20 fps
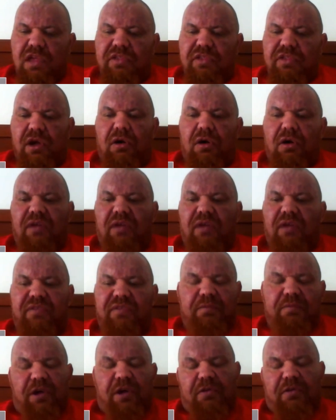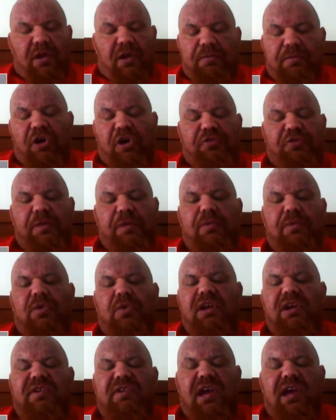they all have, but most people
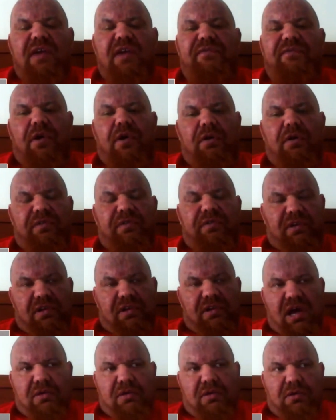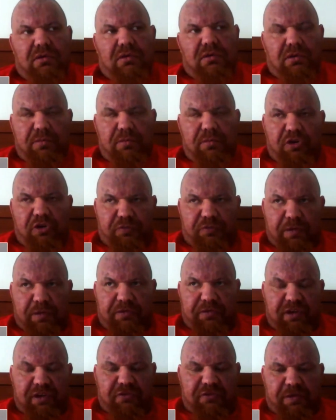won't even get involved in that. What most
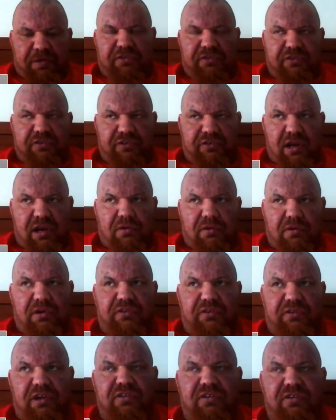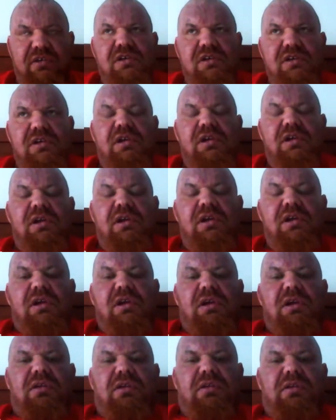people's experience with steroids is
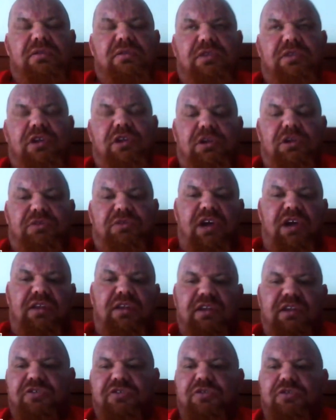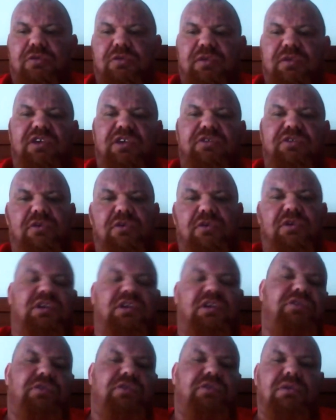that you take this drug with this drug, and
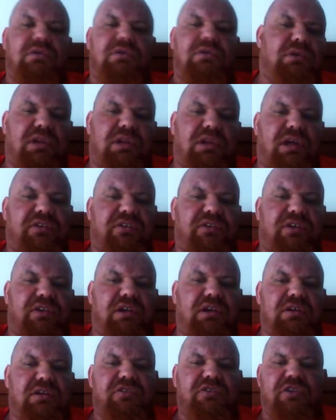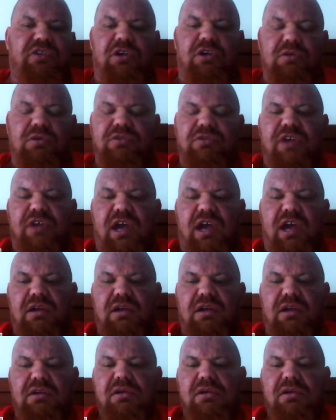that's it. So yeah. You'll take
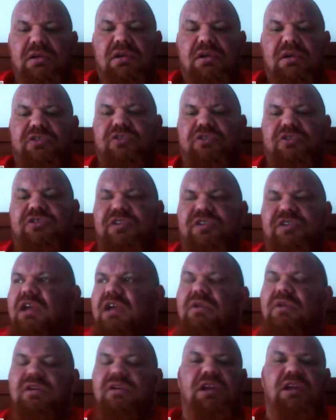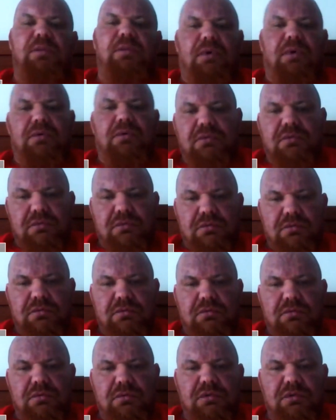Sus, Deca, and Devol.
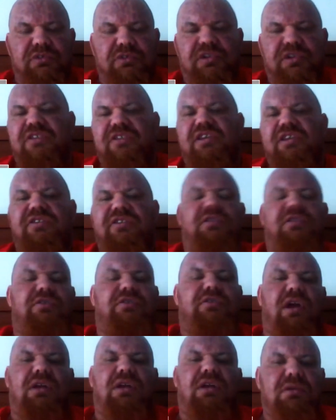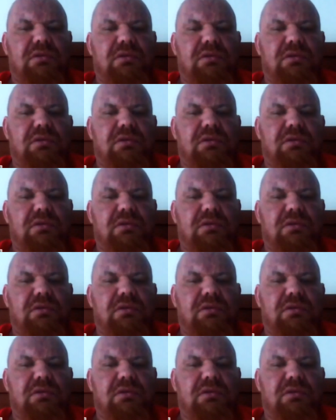Okay. You'll take Test and Tren.